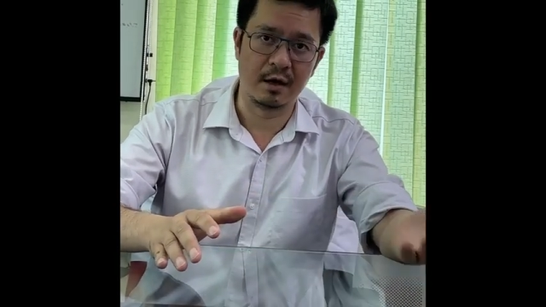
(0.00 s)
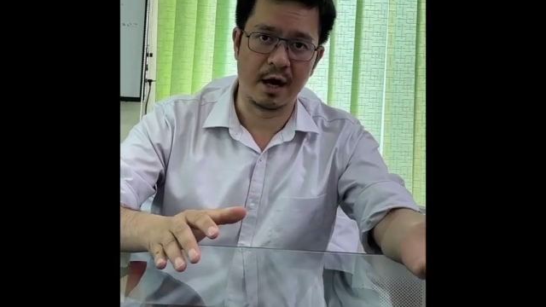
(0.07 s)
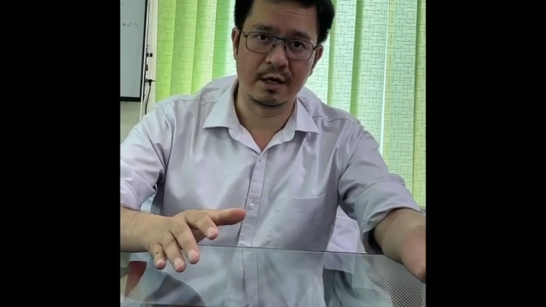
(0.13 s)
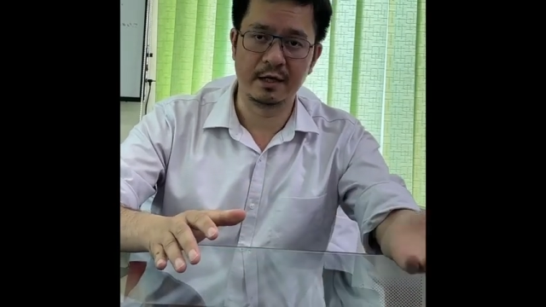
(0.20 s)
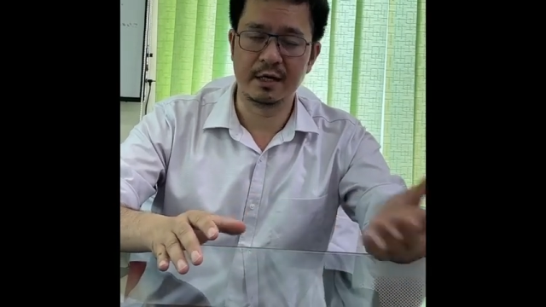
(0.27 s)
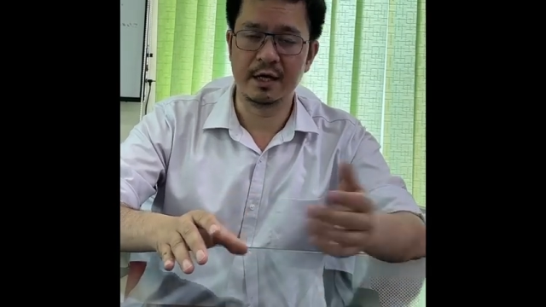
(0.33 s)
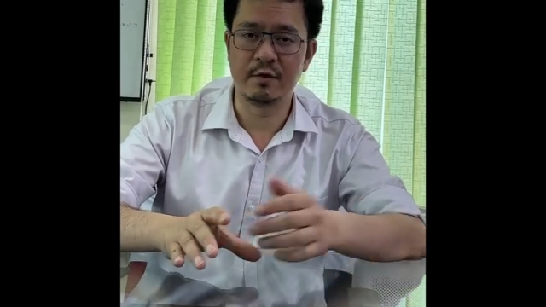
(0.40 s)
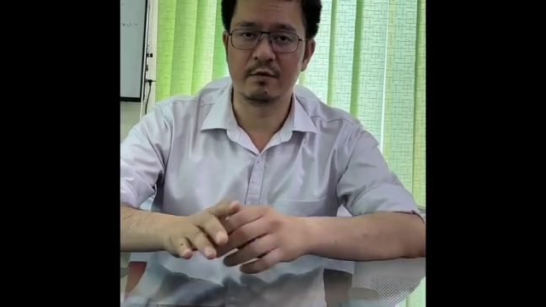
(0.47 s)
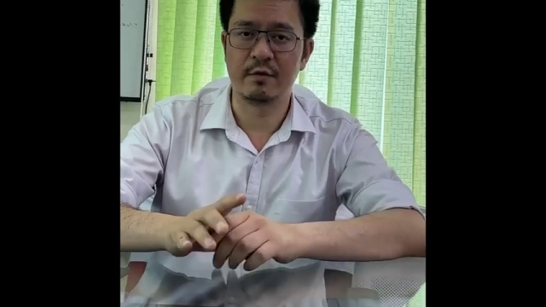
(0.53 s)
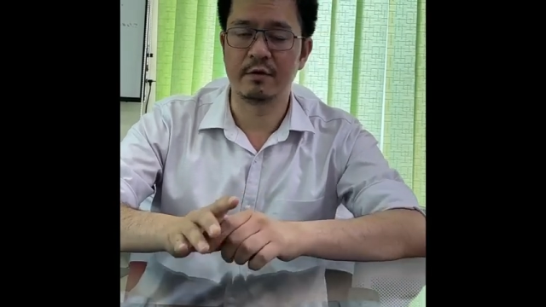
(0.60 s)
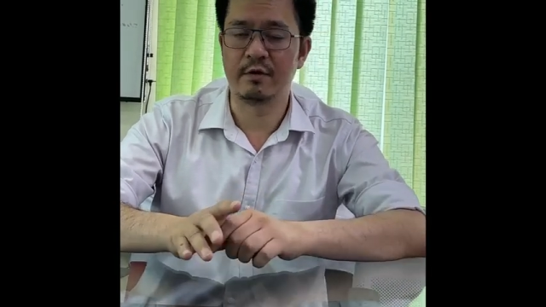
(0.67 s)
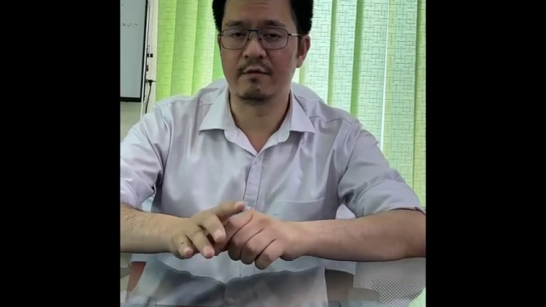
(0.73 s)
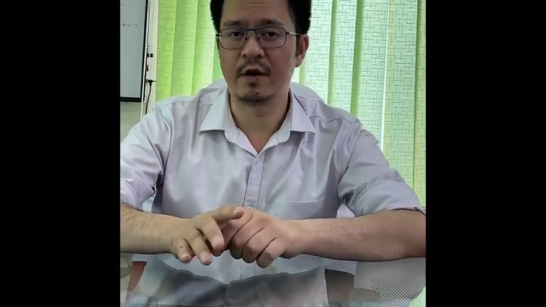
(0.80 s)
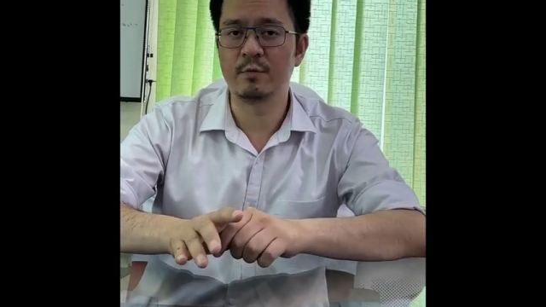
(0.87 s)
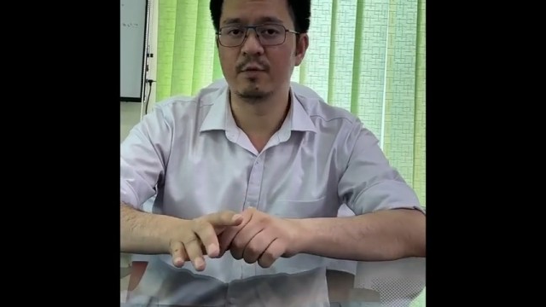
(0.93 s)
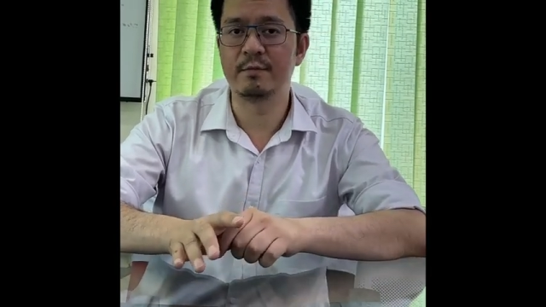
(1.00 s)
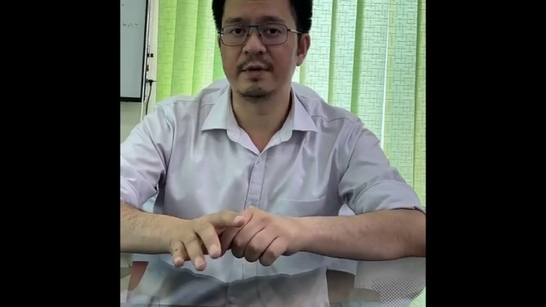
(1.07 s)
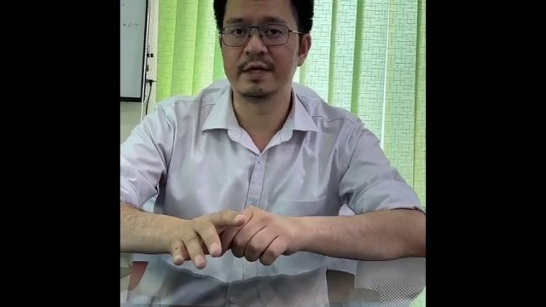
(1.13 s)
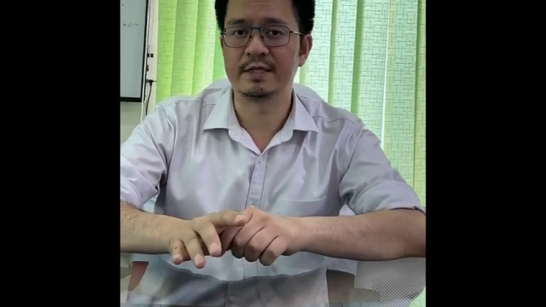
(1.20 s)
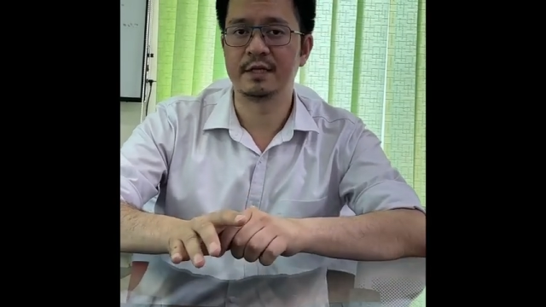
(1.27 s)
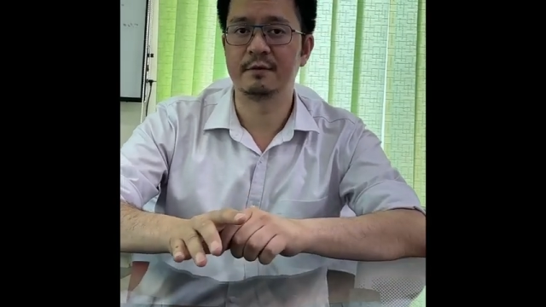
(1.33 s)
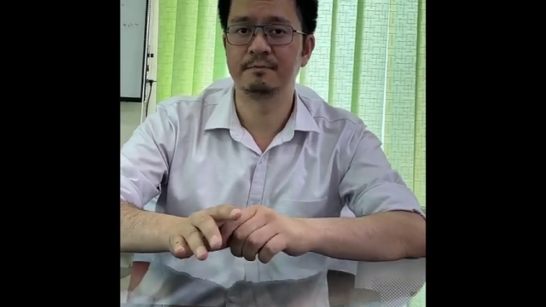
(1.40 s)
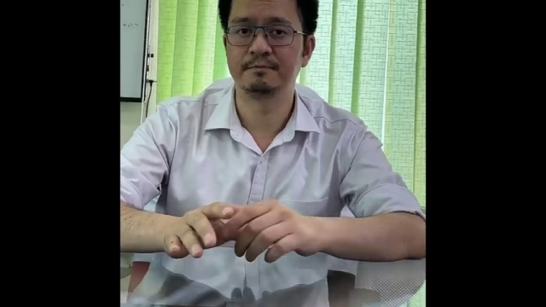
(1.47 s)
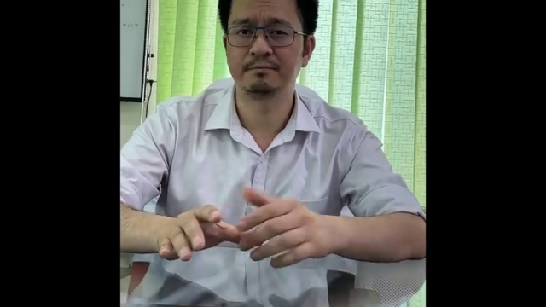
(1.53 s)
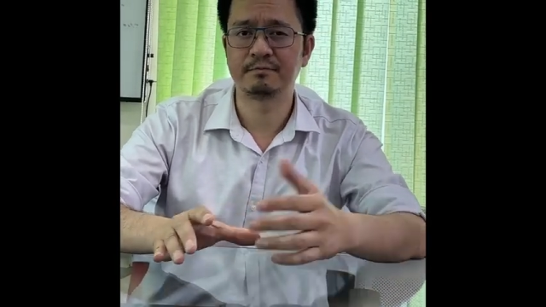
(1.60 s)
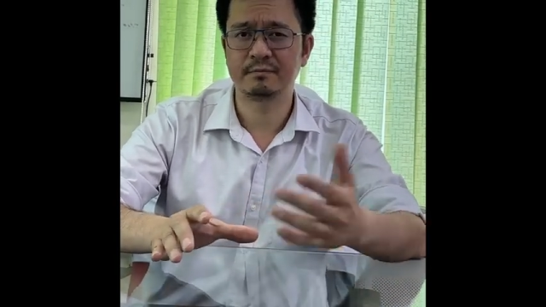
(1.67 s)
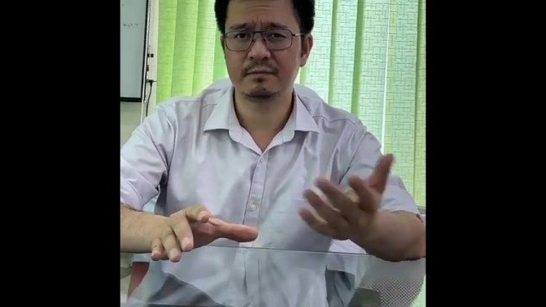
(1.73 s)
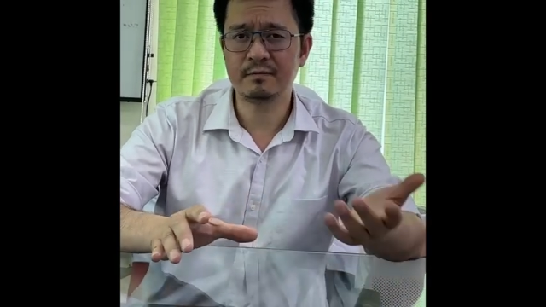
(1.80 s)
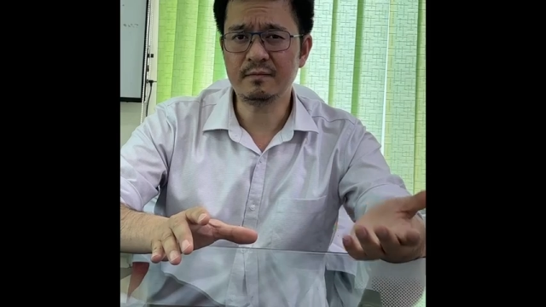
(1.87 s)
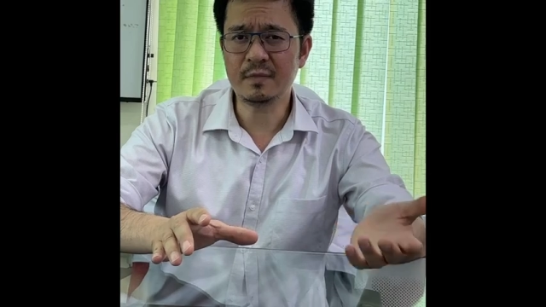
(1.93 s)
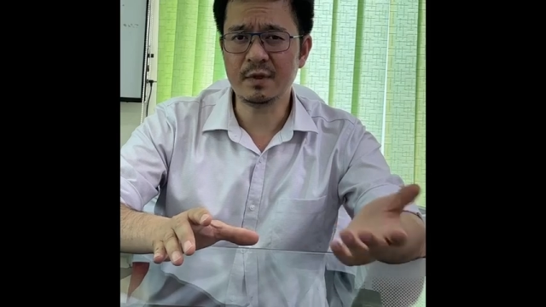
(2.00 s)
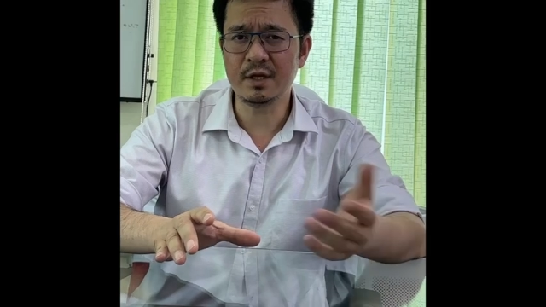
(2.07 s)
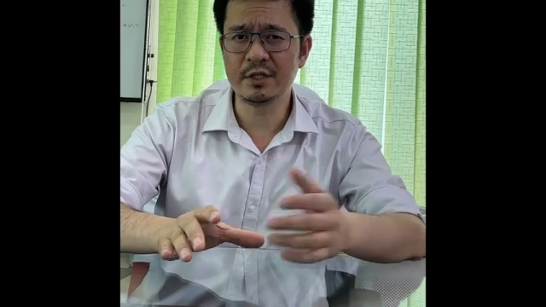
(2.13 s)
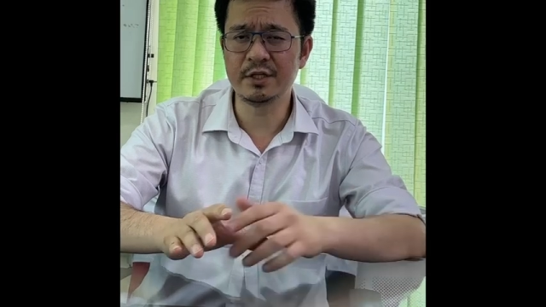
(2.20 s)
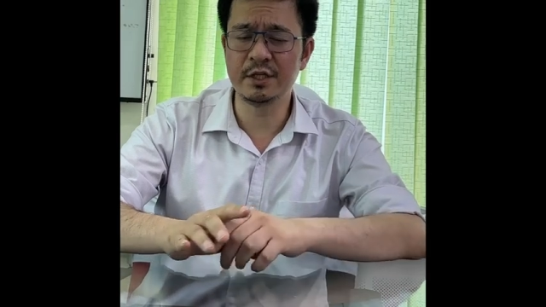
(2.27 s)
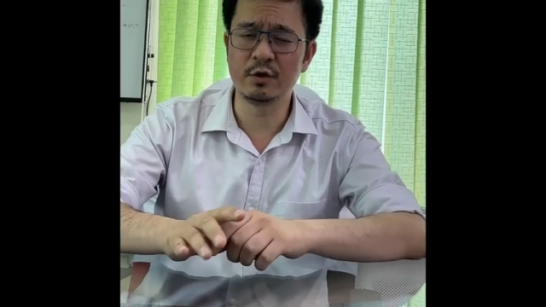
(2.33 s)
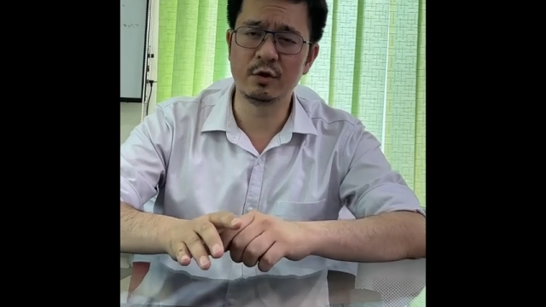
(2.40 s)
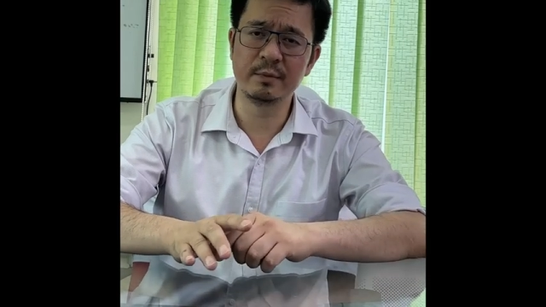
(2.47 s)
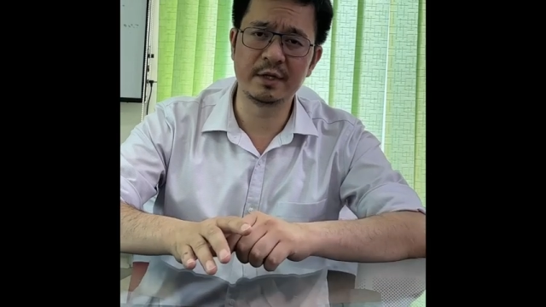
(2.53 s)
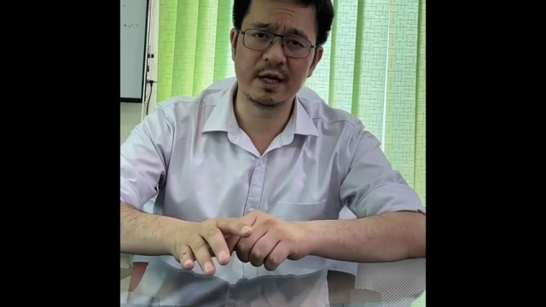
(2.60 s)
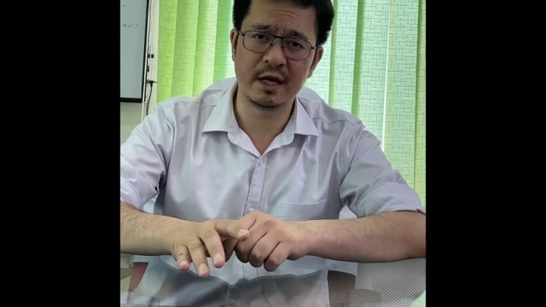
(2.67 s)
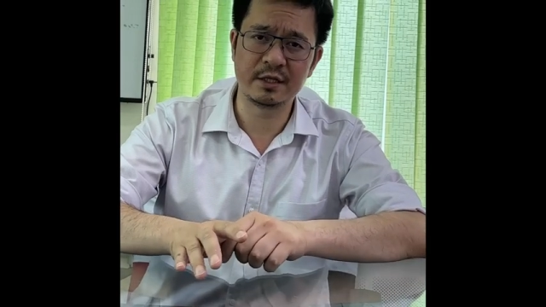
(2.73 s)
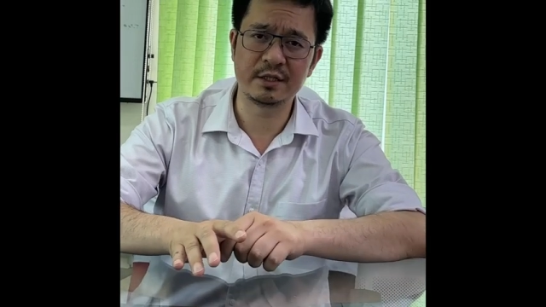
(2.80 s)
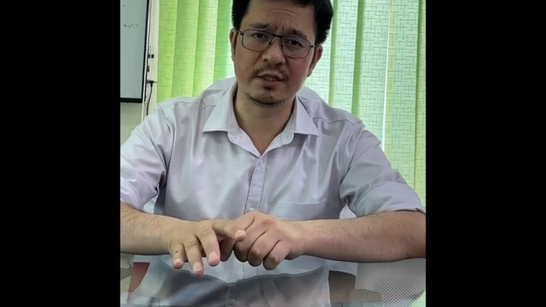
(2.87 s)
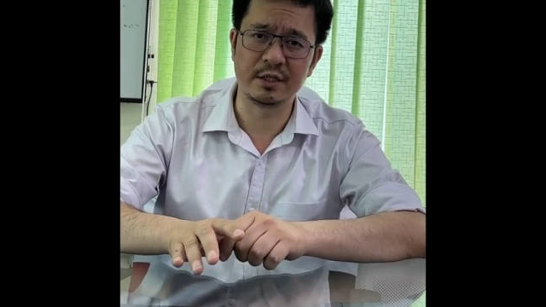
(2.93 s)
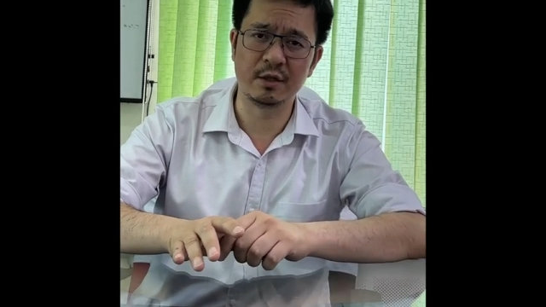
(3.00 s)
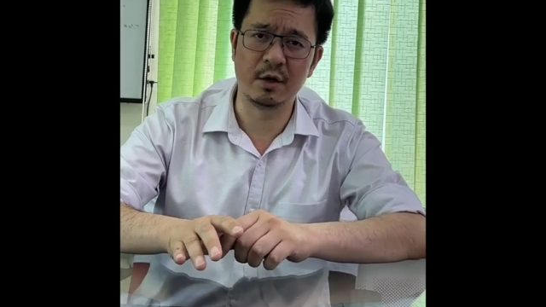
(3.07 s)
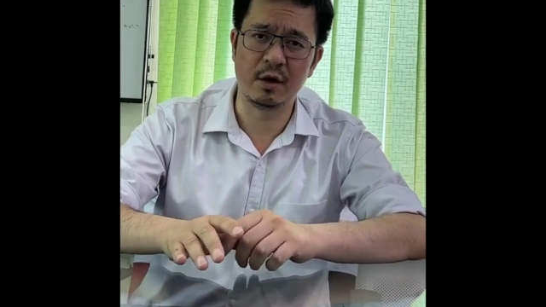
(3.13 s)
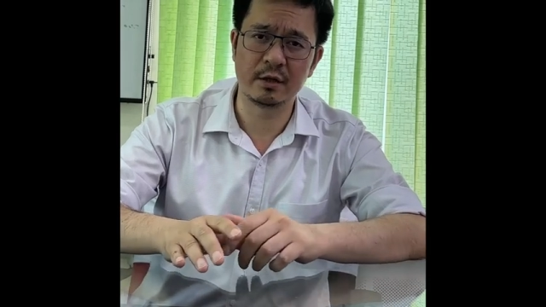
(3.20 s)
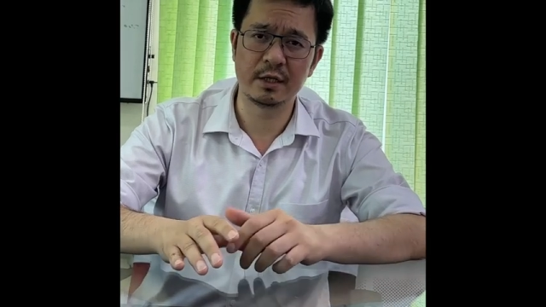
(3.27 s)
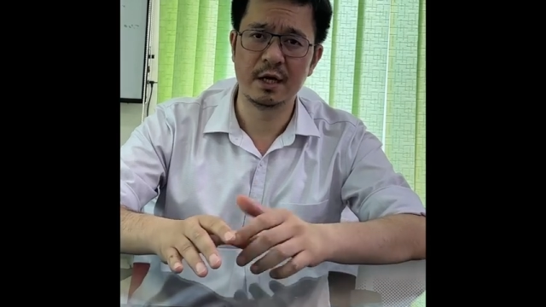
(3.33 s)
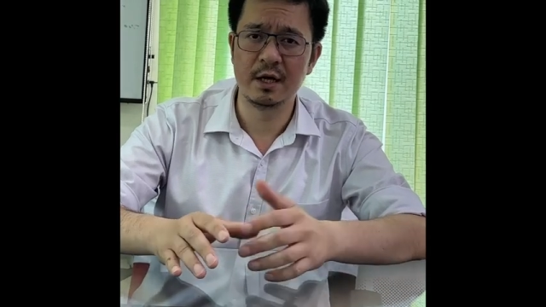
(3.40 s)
Other day, one more patient, she told me that she got